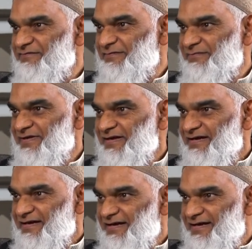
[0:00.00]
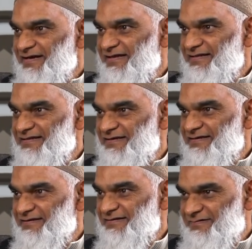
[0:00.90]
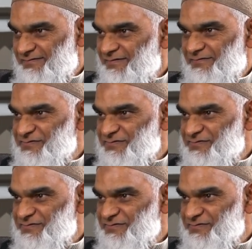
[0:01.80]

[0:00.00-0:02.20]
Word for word: from. you know,